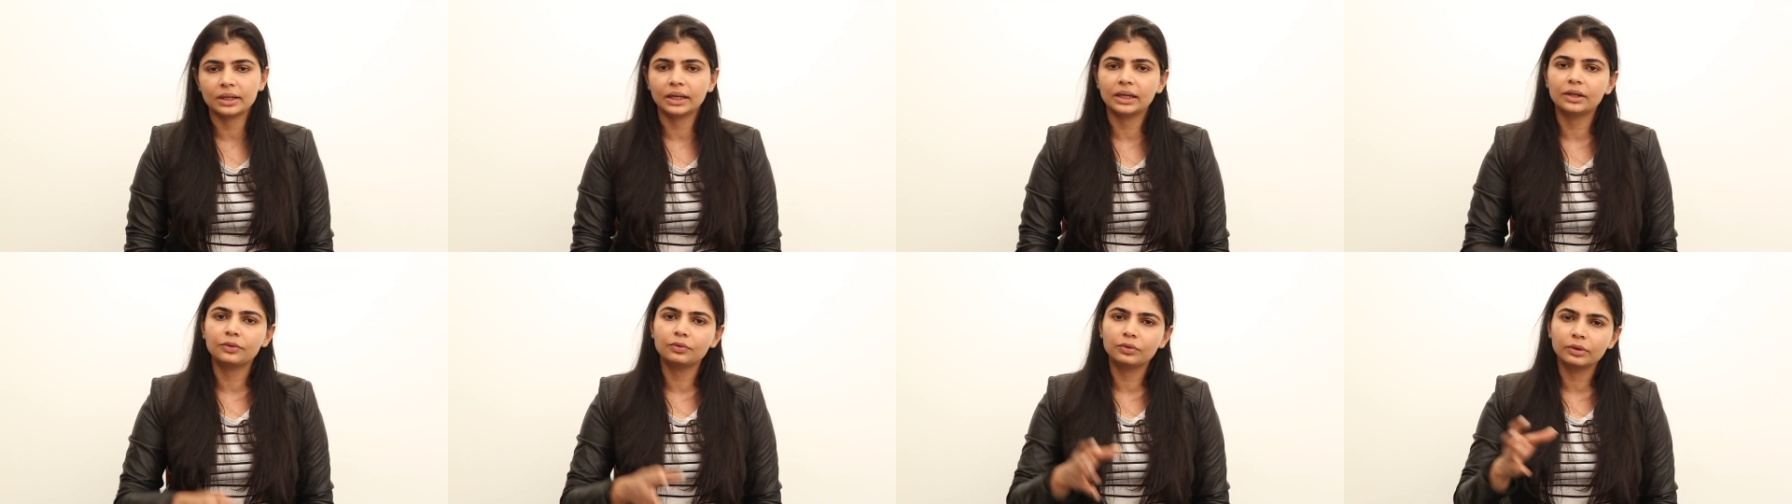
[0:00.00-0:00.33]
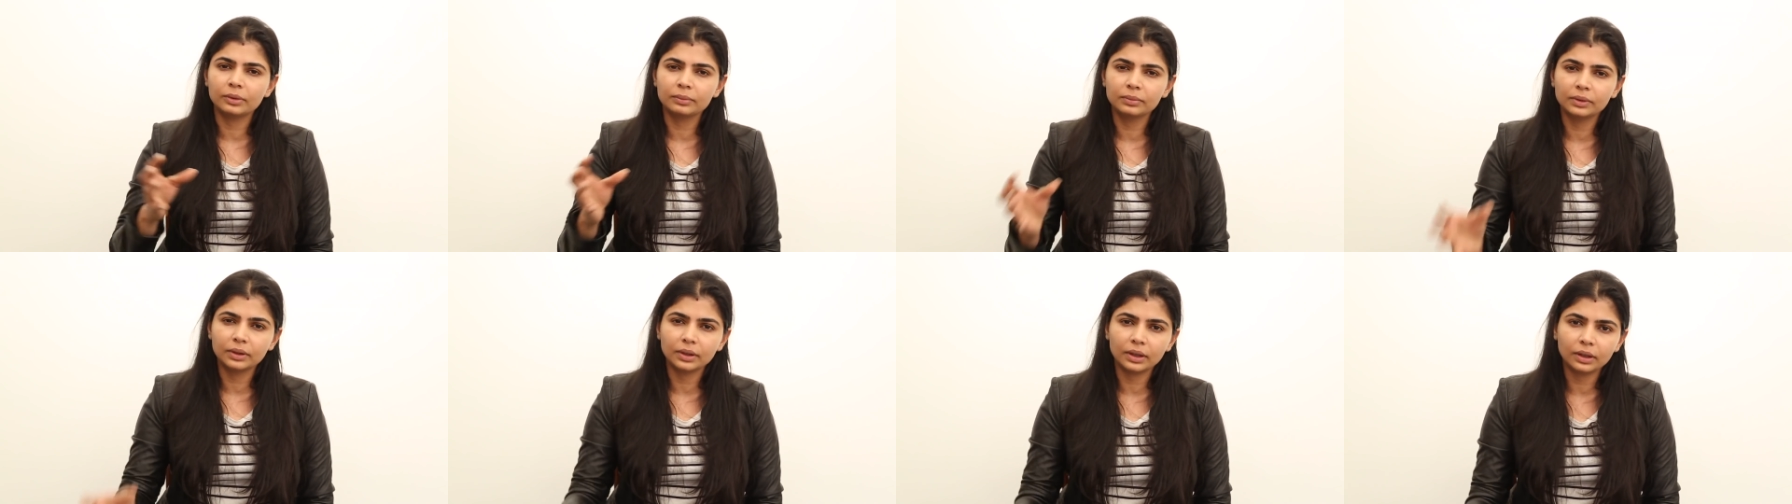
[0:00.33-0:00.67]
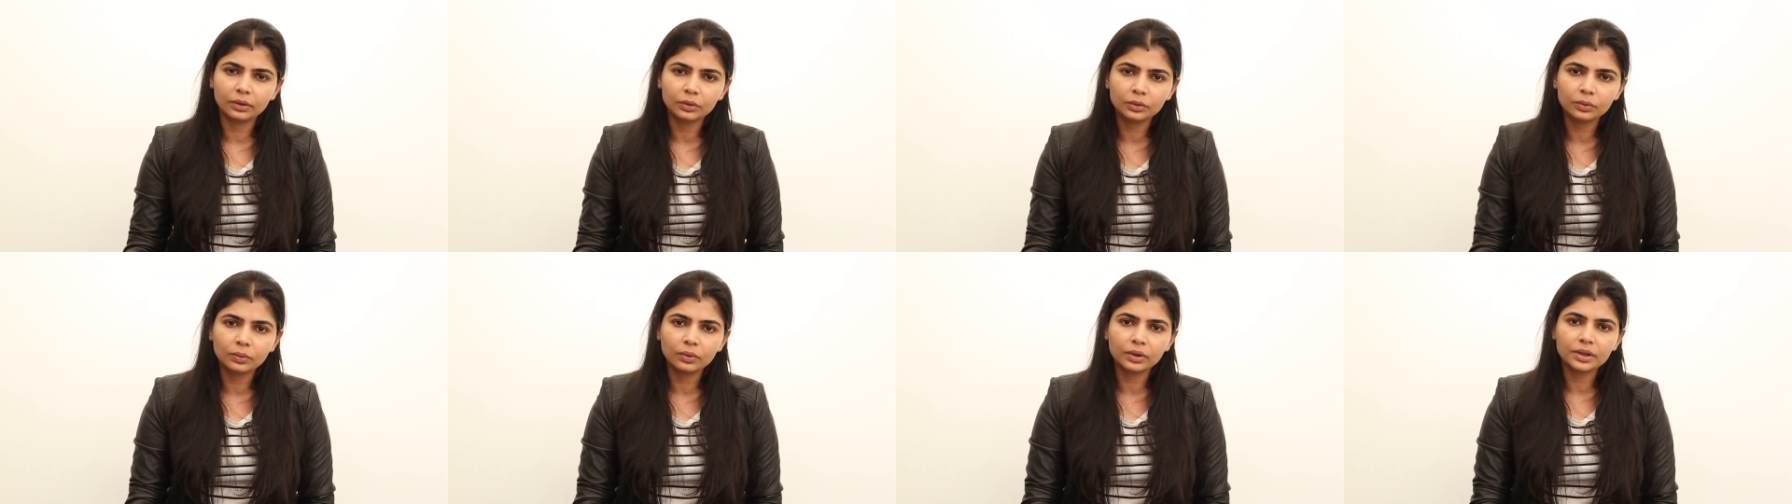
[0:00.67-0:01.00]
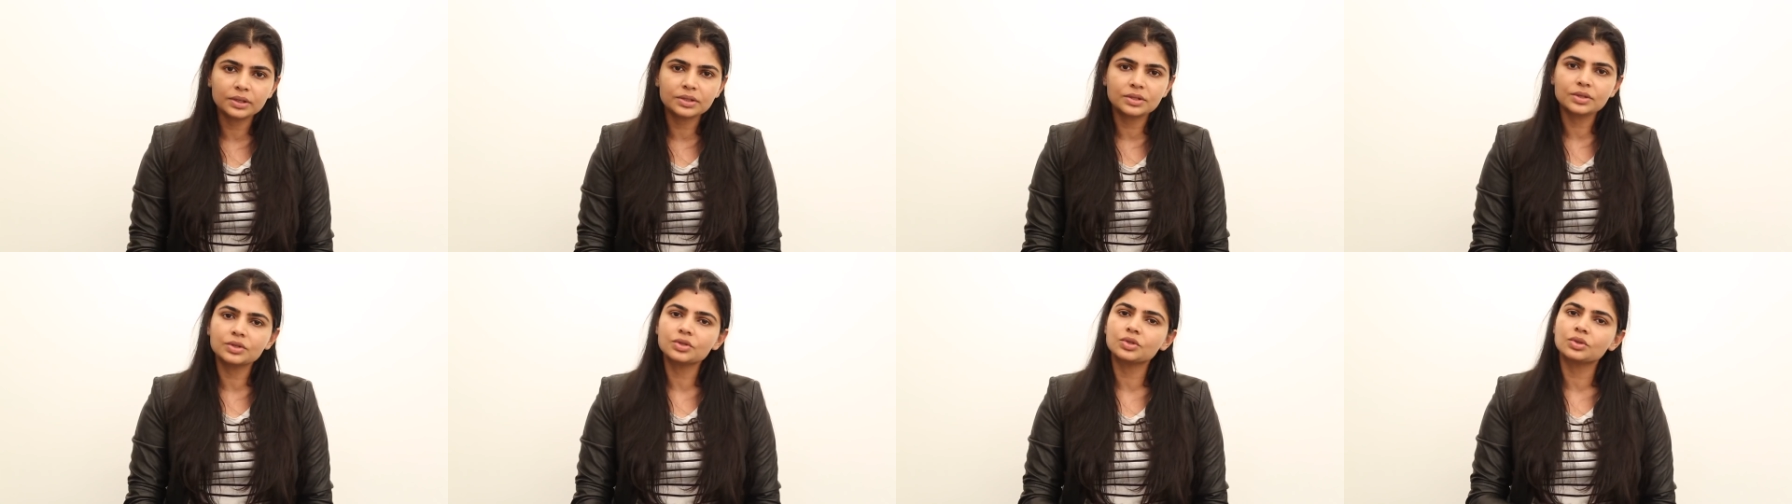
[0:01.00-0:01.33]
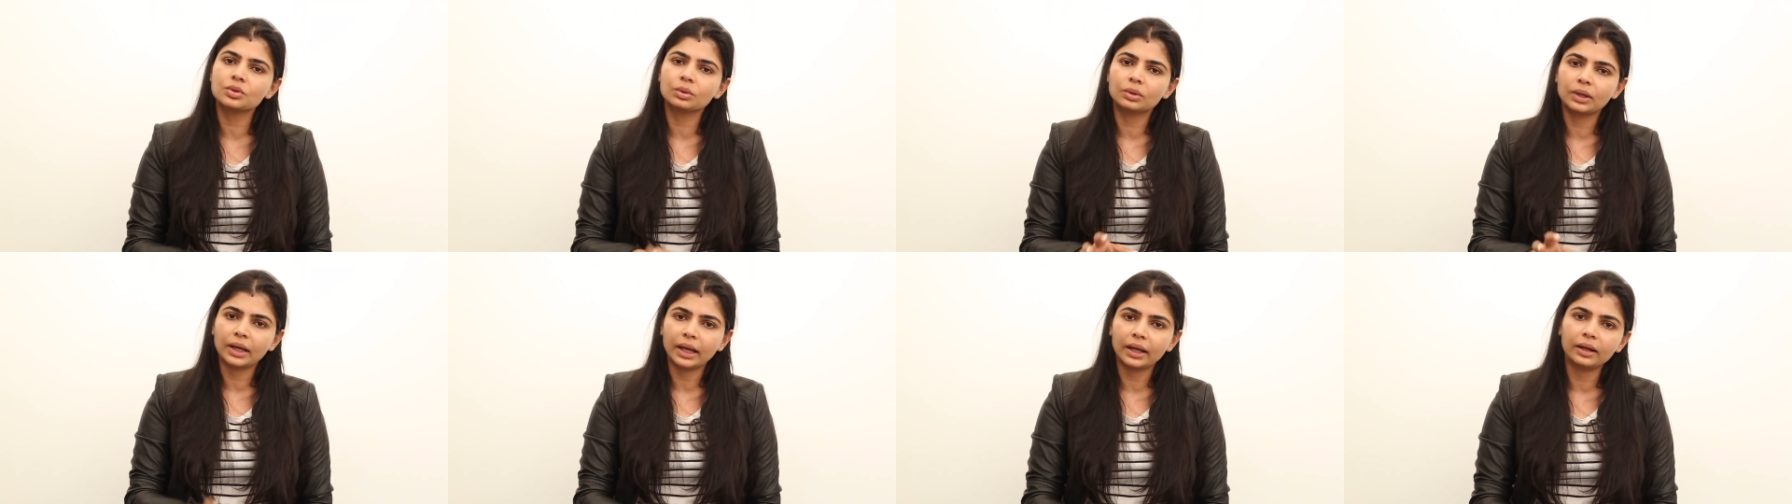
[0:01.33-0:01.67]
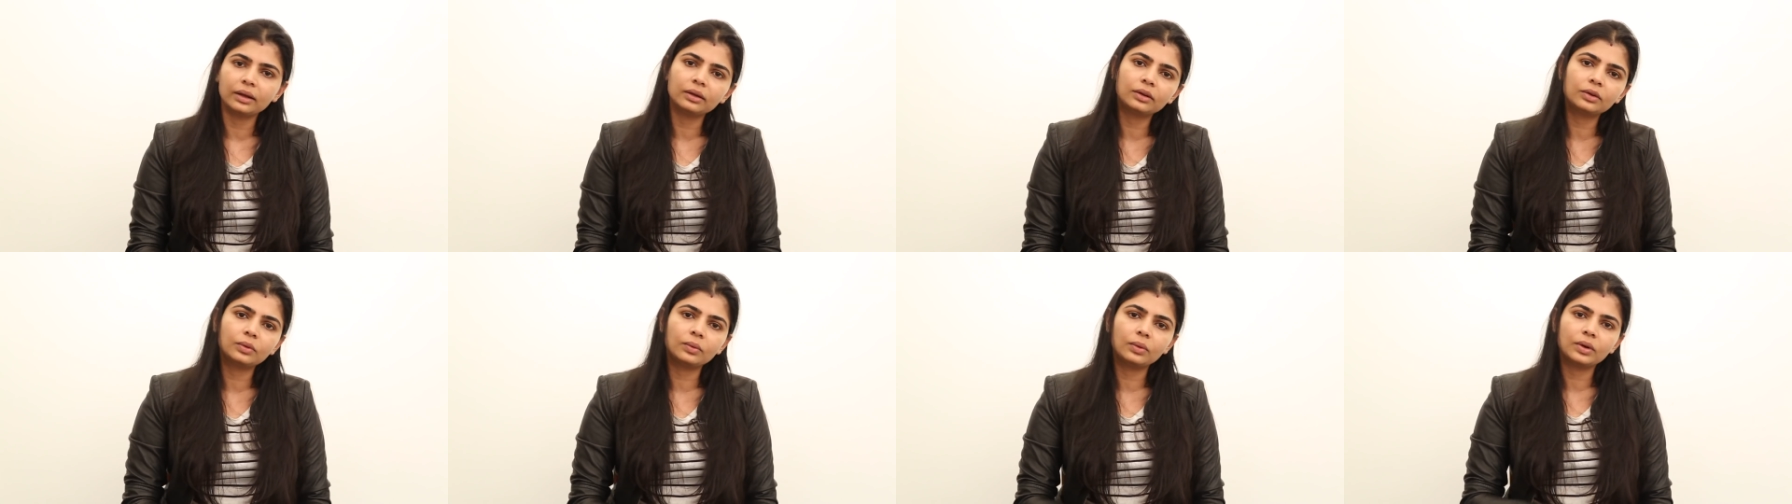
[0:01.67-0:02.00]
right from crowd voices to
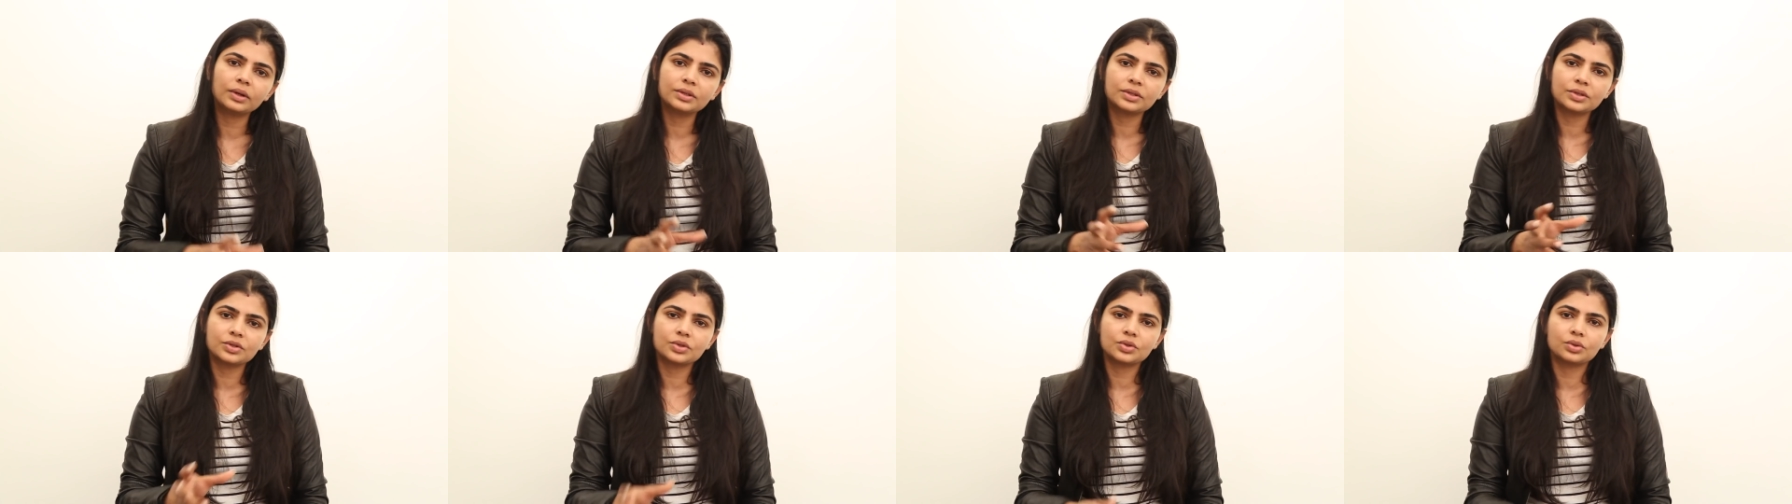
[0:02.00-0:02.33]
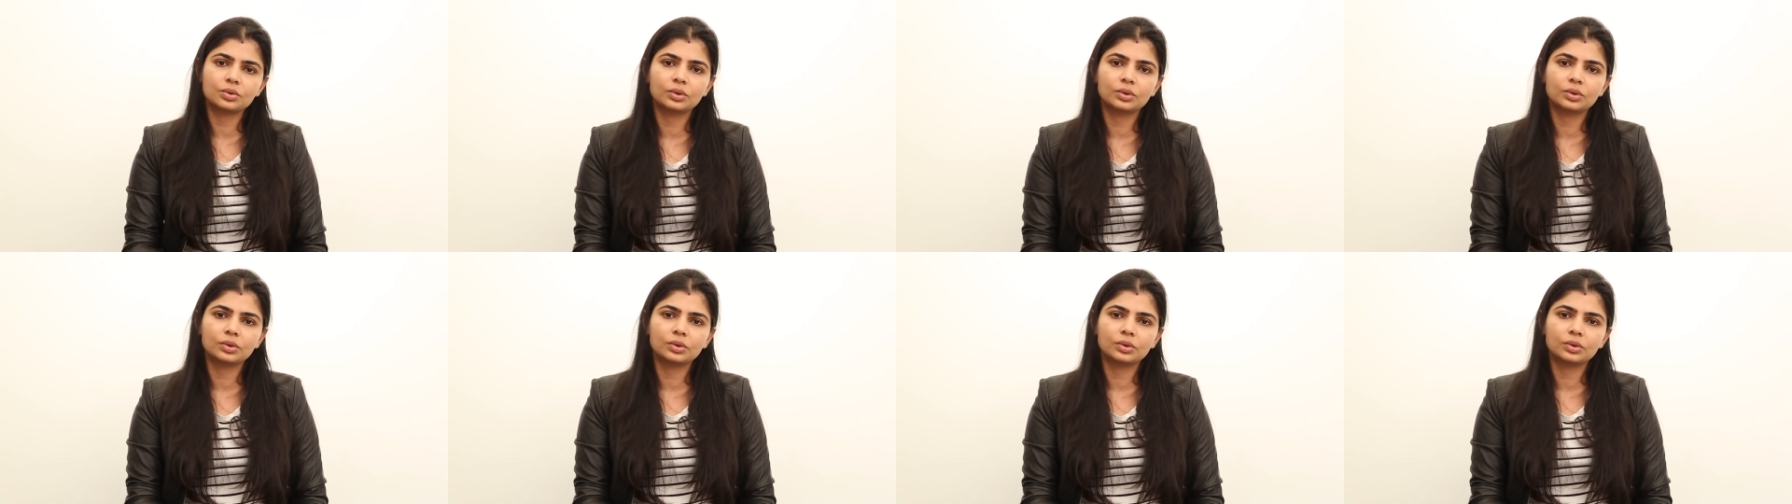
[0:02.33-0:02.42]
character voices